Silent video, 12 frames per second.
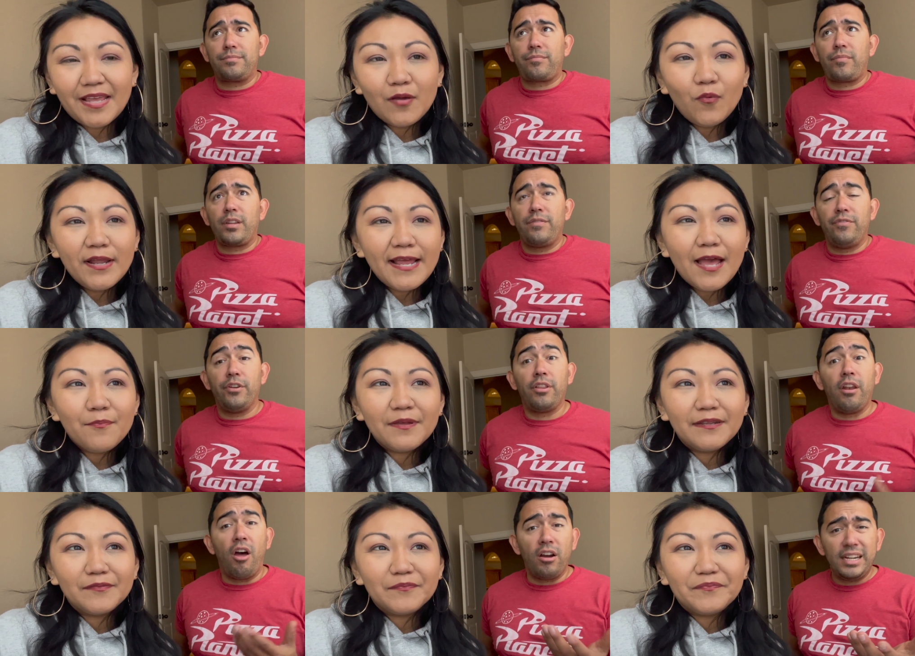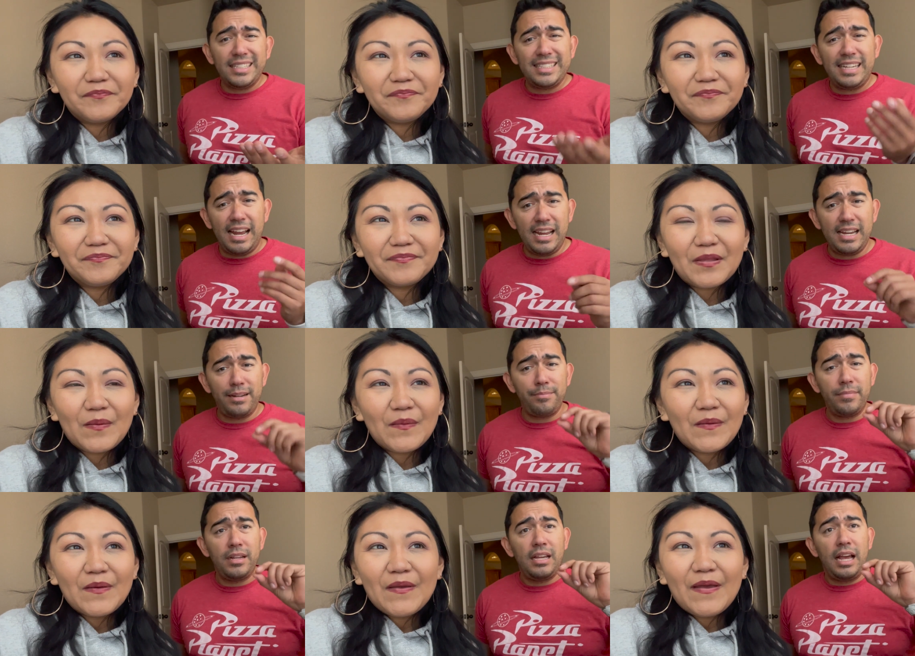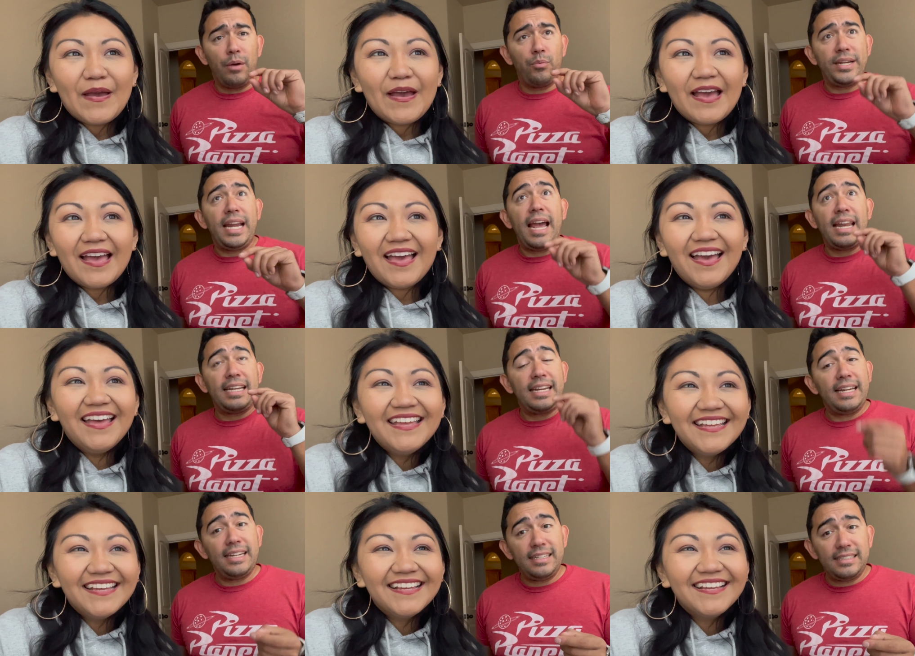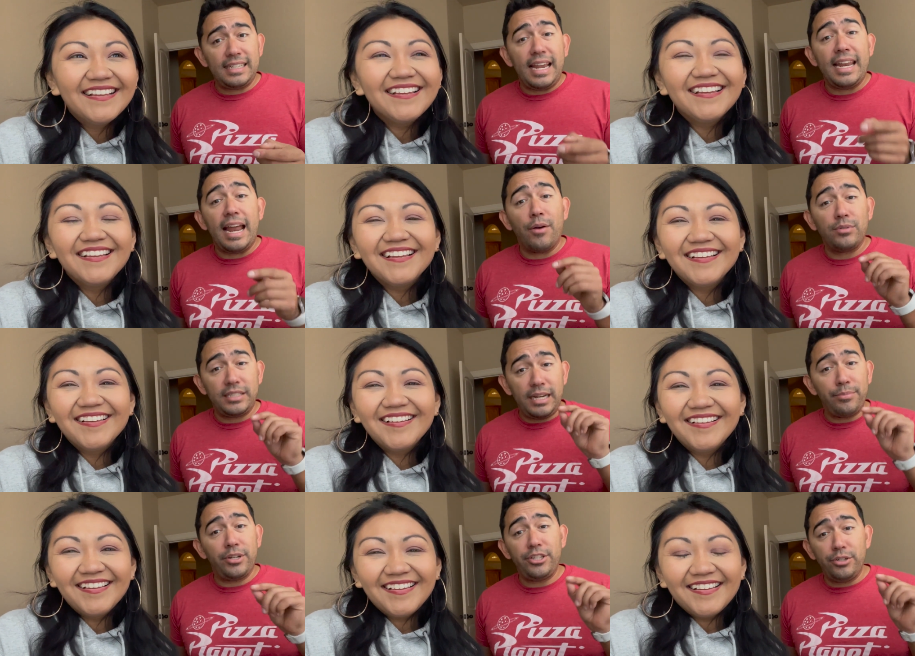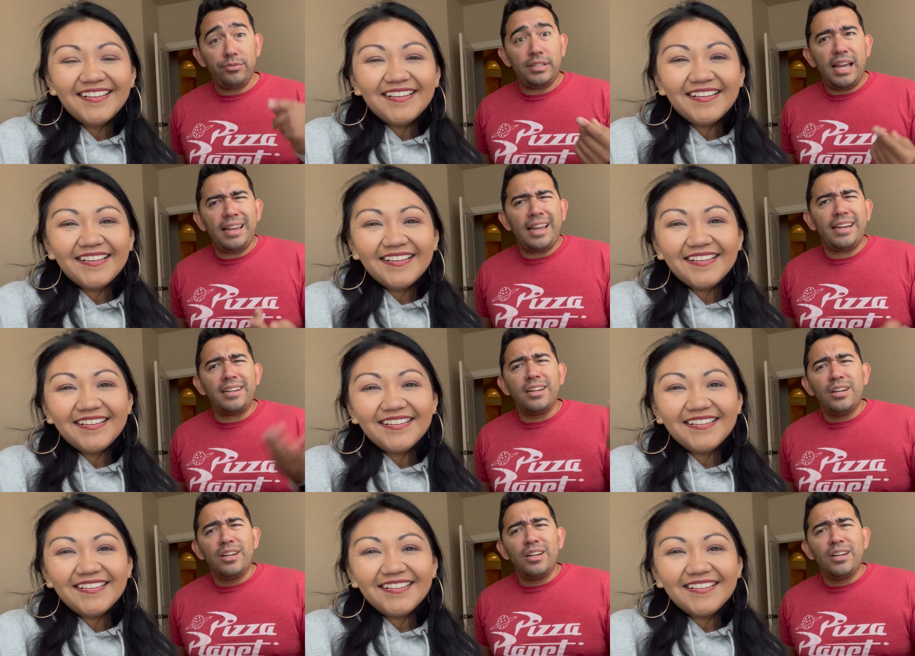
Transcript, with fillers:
Speaker 1: what happened? For the longest time, we had kids, and I was able to use that. Like,